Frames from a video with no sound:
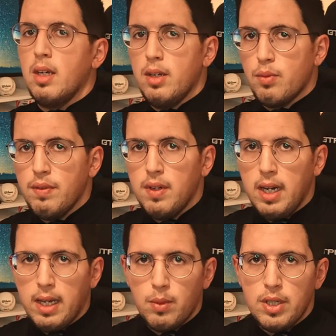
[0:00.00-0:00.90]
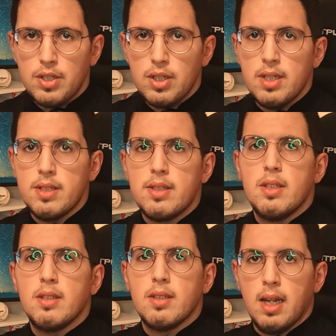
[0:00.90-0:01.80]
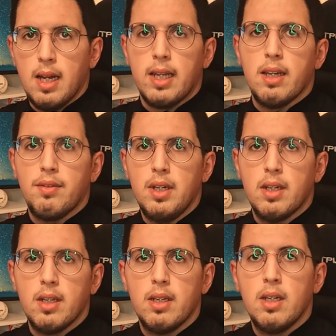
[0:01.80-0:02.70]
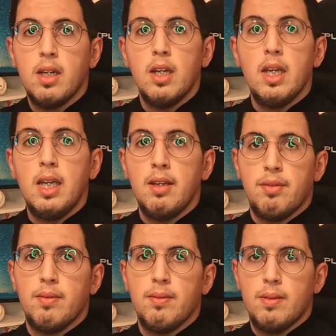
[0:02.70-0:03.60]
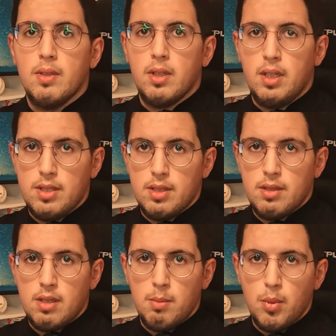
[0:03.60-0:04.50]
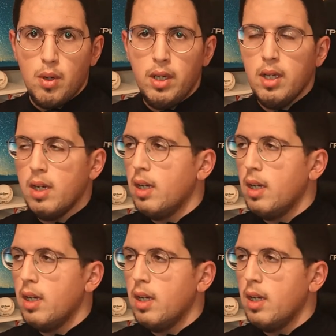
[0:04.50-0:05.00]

In Riffian language is Tallag kfinig if he's a boy